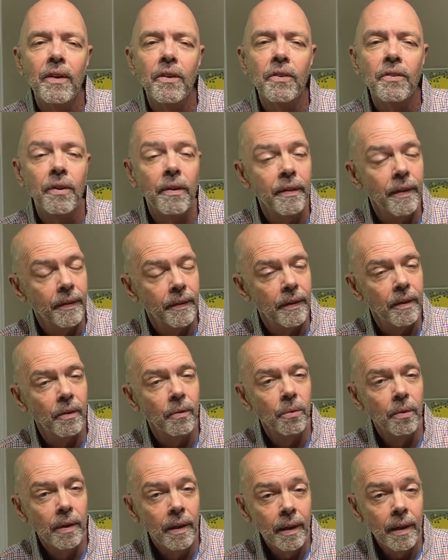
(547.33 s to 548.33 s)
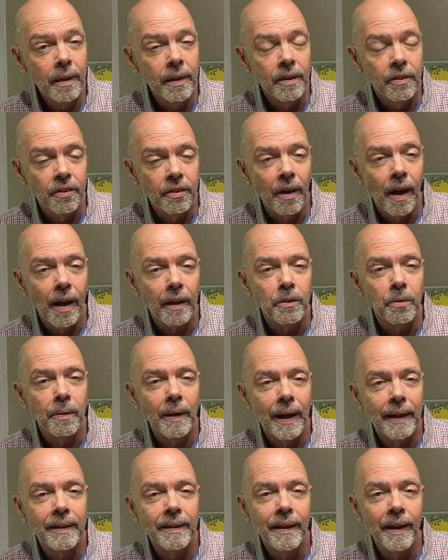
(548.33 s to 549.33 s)
So then they're really shocked when
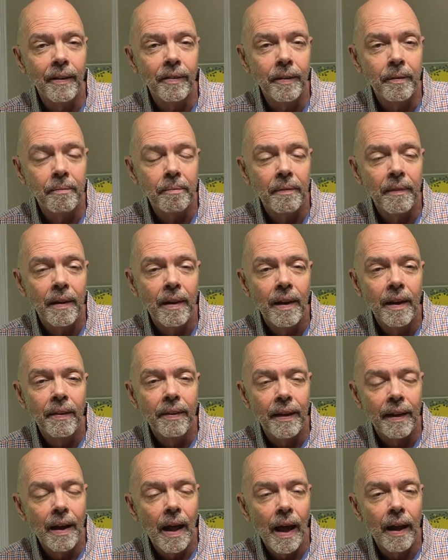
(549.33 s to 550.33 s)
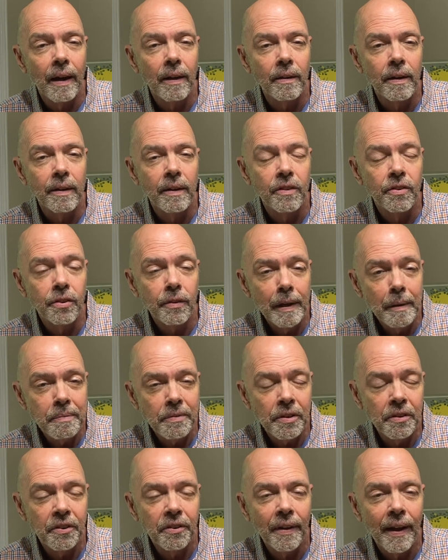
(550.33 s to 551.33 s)
I tell them that not only does
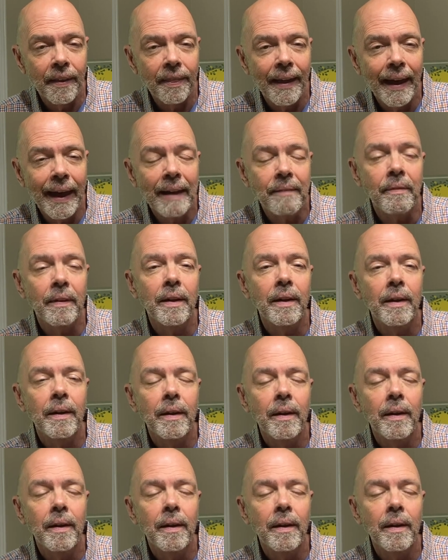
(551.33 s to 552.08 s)
Scripture say that,